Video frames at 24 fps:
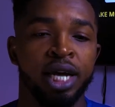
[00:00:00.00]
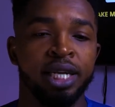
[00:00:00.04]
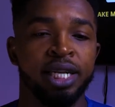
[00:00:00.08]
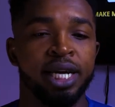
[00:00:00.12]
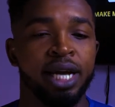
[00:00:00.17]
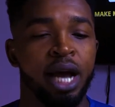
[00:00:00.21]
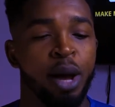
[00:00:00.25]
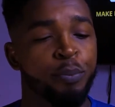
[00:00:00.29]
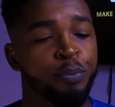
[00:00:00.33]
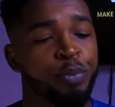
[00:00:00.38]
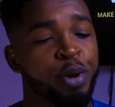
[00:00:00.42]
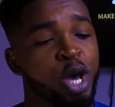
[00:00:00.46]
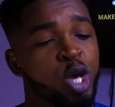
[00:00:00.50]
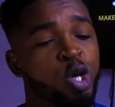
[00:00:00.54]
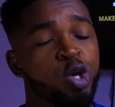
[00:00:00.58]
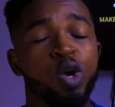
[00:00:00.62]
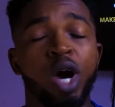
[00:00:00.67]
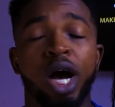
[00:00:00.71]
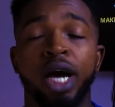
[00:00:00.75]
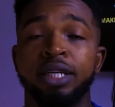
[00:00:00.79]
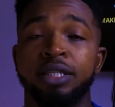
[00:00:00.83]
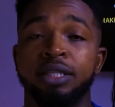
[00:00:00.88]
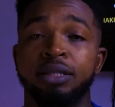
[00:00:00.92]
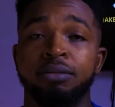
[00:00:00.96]
And they can pay
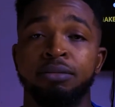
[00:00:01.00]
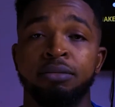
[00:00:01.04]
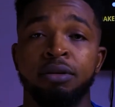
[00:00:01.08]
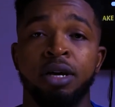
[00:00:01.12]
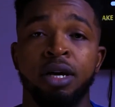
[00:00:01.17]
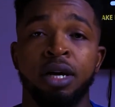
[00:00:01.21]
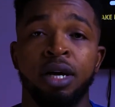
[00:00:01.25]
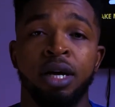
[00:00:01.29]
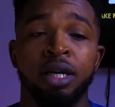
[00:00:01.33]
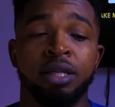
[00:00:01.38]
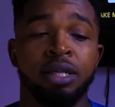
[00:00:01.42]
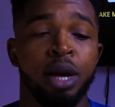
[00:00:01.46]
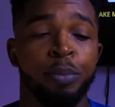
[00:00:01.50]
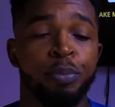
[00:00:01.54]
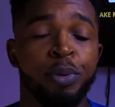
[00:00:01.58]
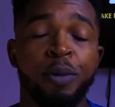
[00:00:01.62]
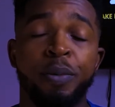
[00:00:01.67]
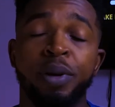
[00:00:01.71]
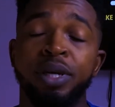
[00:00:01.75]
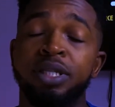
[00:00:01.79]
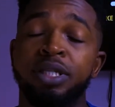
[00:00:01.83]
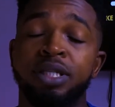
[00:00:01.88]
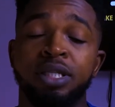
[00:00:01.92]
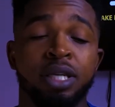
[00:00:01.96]
you their
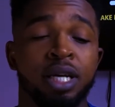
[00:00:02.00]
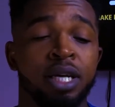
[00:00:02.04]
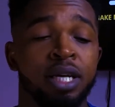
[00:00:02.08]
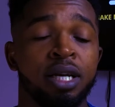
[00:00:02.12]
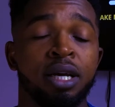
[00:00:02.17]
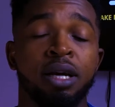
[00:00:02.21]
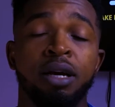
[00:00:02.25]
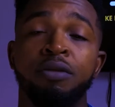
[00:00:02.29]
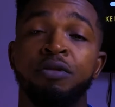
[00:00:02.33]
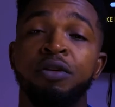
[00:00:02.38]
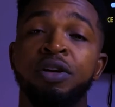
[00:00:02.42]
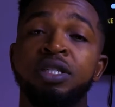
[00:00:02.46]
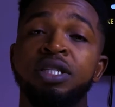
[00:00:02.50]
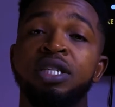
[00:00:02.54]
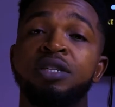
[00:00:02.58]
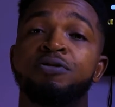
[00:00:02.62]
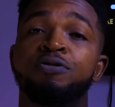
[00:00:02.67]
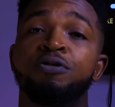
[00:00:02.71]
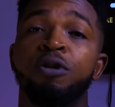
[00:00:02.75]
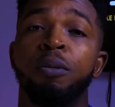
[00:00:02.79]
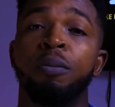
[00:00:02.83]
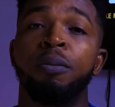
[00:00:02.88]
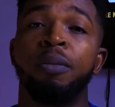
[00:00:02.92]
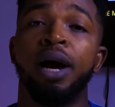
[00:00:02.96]
payment
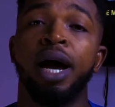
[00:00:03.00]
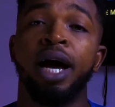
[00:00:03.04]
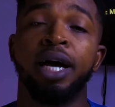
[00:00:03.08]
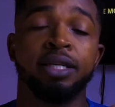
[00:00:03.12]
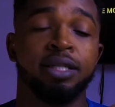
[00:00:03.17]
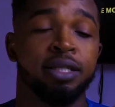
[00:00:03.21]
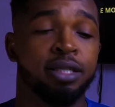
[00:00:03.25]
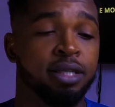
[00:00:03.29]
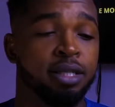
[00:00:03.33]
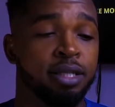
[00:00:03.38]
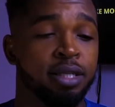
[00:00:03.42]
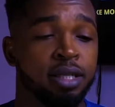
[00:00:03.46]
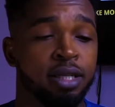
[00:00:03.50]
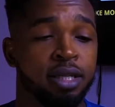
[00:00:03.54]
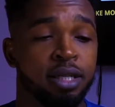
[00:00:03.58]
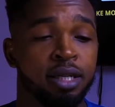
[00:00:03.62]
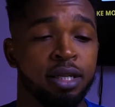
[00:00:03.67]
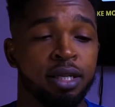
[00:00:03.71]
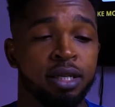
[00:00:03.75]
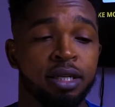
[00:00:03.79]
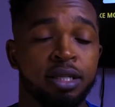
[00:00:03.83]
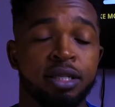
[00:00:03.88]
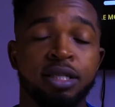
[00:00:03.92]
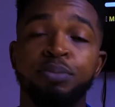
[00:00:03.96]
ranges from as
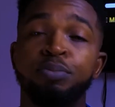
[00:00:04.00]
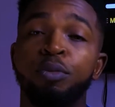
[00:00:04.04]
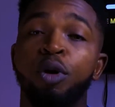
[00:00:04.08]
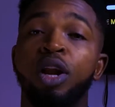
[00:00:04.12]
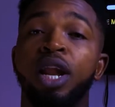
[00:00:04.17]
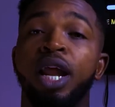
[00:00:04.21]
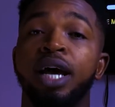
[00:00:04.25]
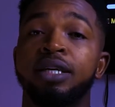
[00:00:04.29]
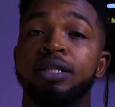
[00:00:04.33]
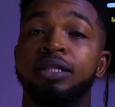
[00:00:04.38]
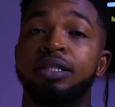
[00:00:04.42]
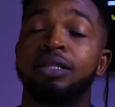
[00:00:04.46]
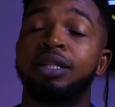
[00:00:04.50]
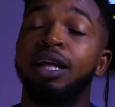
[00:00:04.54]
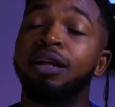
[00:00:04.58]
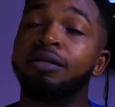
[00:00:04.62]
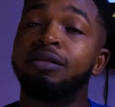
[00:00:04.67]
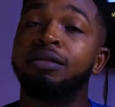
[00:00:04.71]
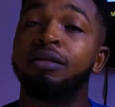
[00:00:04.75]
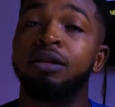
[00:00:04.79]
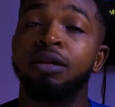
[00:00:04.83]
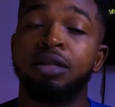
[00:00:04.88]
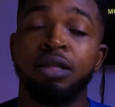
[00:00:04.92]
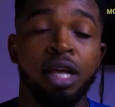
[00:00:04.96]
small as
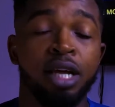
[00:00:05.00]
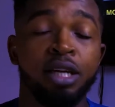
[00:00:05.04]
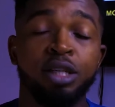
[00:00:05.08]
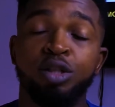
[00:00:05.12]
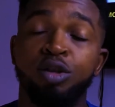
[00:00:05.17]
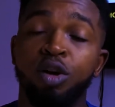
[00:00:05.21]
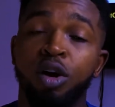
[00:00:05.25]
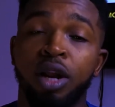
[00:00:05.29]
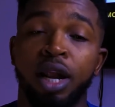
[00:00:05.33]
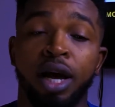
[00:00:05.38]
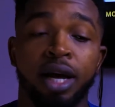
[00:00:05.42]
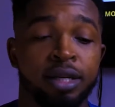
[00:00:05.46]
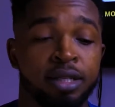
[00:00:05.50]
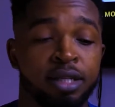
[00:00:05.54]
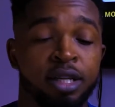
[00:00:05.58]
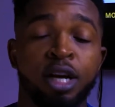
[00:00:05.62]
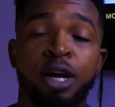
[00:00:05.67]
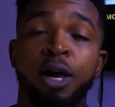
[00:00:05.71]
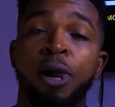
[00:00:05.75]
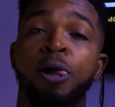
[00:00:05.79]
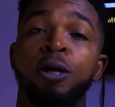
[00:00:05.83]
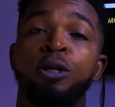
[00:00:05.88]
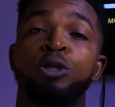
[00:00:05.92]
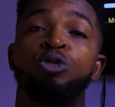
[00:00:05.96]
$10
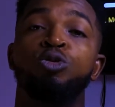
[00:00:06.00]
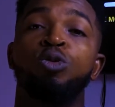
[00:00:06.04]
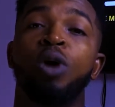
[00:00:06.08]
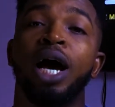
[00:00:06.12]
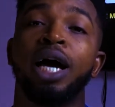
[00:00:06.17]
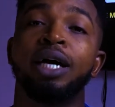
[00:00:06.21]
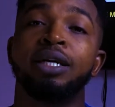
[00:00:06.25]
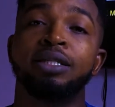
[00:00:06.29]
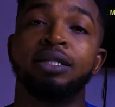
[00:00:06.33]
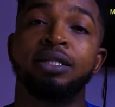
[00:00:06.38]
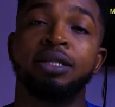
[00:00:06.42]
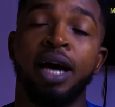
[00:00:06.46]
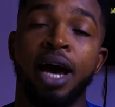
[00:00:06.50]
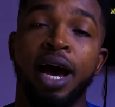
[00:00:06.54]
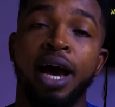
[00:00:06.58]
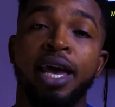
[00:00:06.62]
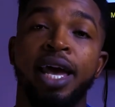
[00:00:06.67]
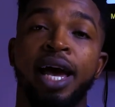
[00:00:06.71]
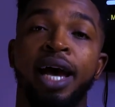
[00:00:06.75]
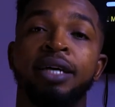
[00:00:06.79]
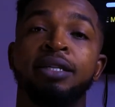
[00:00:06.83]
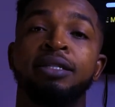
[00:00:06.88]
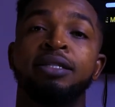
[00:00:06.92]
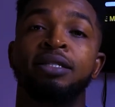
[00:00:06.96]
to as
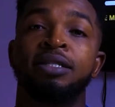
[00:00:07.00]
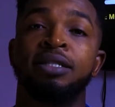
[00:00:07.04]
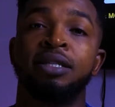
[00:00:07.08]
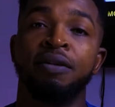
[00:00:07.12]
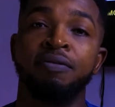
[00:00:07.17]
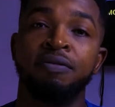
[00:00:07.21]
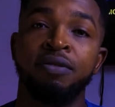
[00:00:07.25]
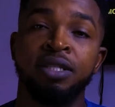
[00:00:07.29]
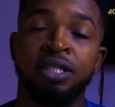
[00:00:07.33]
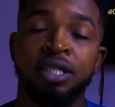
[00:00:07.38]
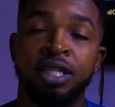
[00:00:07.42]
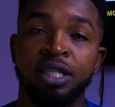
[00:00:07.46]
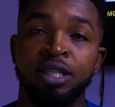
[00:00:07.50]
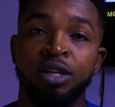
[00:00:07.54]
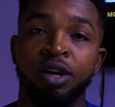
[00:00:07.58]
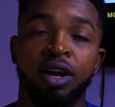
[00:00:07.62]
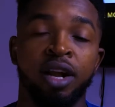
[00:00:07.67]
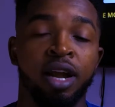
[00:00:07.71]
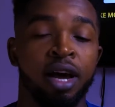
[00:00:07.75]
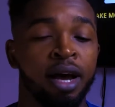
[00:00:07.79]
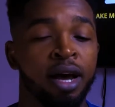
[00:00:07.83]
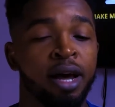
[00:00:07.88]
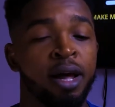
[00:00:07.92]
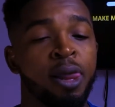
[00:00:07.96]
high as
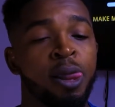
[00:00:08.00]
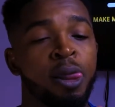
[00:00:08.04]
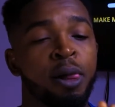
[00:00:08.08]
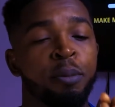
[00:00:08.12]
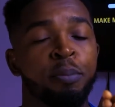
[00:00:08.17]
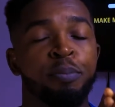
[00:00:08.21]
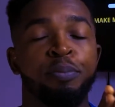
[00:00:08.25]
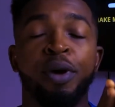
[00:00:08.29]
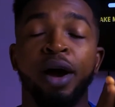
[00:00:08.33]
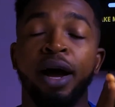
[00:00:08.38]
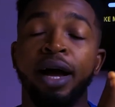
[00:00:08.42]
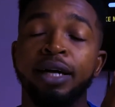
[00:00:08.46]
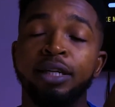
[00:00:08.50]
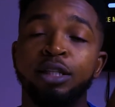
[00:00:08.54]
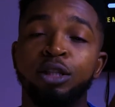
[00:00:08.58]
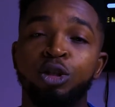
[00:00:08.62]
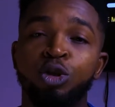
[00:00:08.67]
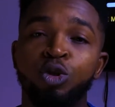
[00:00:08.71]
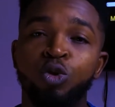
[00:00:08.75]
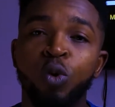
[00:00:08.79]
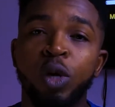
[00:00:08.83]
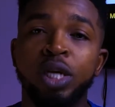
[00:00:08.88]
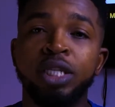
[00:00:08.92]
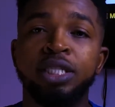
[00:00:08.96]
$70 per
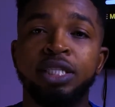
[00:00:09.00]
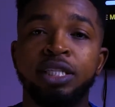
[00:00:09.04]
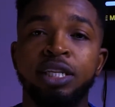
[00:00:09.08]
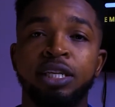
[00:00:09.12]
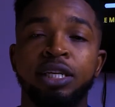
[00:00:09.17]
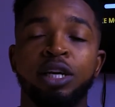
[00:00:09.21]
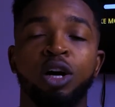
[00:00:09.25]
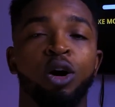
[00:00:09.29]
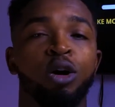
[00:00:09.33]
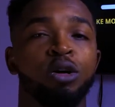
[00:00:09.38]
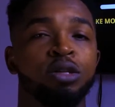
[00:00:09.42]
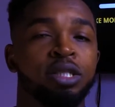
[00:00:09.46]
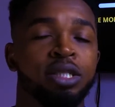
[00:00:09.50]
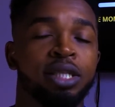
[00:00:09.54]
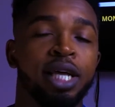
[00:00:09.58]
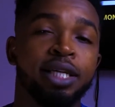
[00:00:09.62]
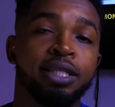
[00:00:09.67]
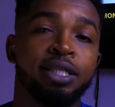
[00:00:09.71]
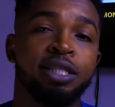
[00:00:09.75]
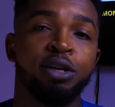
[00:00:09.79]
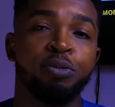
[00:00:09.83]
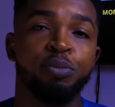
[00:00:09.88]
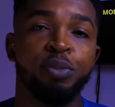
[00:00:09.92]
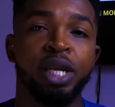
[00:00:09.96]
20 or
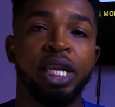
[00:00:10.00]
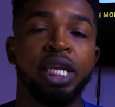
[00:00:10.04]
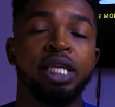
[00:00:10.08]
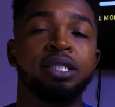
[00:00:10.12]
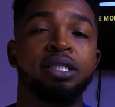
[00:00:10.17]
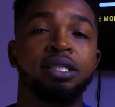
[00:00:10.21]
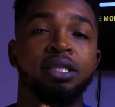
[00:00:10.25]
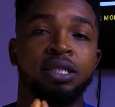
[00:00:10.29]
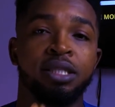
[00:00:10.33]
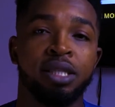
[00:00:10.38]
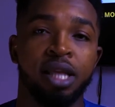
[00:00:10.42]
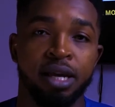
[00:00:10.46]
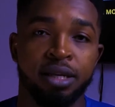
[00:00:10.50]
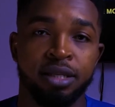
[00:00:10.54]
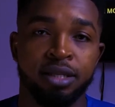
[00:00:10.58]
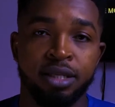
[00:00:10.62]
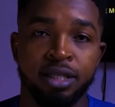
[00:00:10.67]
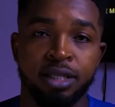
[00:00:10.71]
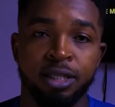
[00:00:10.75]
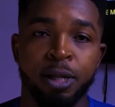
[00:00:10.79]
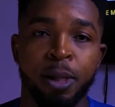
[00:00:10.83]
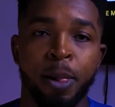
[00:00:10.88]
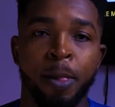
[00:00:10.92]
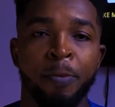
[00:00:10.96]
30 minute
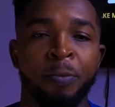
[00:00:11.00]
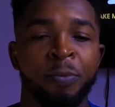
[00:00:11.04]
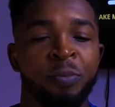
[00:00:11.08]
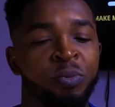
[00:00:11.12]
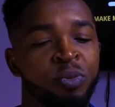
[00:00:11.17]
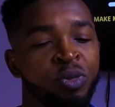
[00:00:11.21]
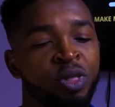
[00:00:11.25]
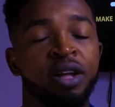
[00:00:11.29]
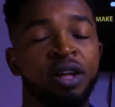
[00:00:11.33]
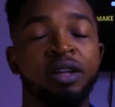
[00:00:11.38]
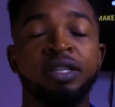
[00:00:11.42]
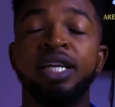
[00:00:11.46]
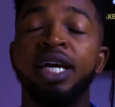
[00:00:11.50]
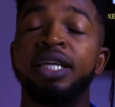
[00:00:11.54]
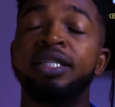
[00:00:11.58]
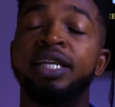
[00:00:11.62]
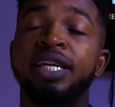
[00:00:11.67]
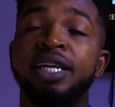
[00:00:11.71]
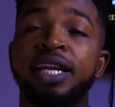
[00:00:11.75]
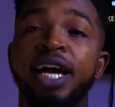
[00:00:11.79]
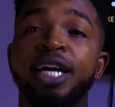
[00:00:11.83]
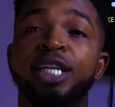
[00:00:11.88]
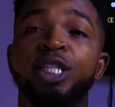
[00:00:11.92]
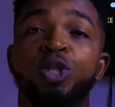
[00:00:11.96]
test. Then
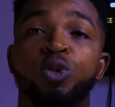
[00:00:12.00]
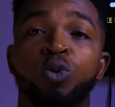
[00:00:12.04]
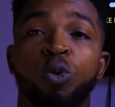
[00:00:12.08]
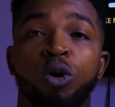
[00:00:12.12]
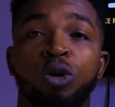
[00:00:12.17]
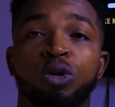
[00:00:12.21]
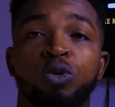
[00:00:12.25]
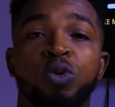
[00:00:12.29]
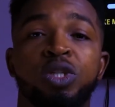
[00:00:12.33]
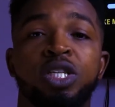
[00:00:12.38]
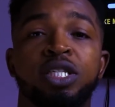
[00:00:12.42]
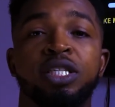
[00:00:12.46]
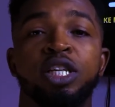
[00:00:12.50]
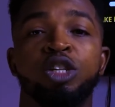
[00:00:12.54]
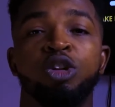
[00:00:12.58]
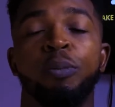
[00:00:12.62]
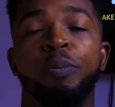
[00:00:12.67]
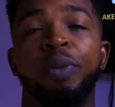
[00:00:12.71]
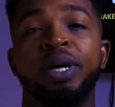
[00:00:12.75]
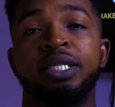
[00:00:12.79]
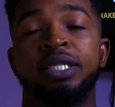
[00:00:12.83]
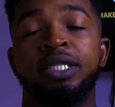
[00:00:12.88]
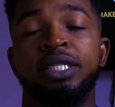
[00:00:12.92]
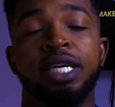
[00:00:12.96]
the next one, which is the
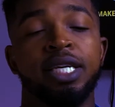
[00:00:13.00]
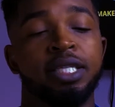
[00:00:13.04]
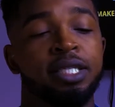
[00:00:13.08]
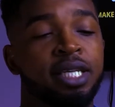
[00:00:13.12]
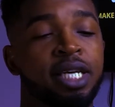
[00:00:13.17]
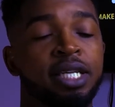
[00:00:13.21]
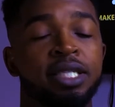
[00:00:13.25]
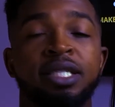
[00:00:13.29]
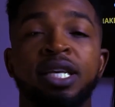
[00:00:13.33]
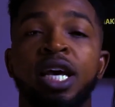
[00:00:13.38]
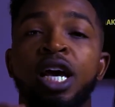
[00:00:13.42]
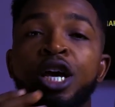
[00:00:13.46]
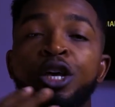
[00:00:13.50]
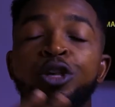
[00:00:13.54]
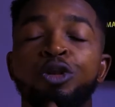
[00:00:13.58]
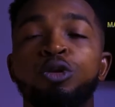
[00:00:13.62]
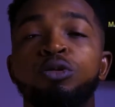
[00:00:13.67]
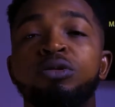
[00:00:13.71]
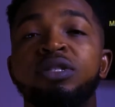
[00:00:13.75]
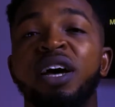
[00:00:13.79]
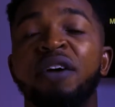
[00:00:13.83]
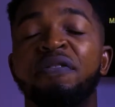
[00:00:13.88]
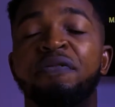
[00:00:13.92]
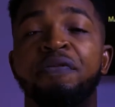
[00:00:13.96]
number 6, is
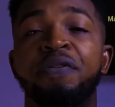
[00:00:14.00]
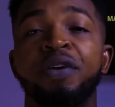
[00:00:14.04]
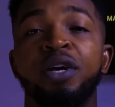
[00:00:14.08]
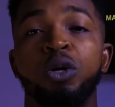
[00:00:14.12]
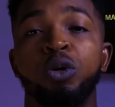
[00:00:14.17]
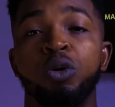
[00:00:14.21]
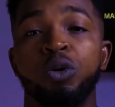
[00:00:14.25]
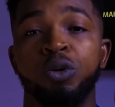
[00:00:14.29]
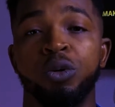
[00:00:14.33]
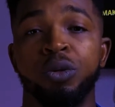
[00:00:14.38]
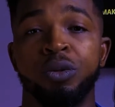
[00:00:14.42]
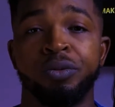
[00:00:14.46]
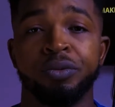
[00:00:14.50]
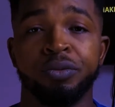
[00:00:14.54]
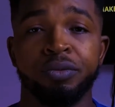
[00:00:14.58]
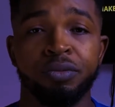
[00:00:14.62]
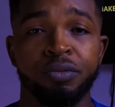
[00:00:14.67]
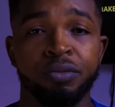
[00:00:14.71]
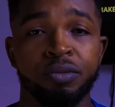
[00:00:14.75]
UserFuel.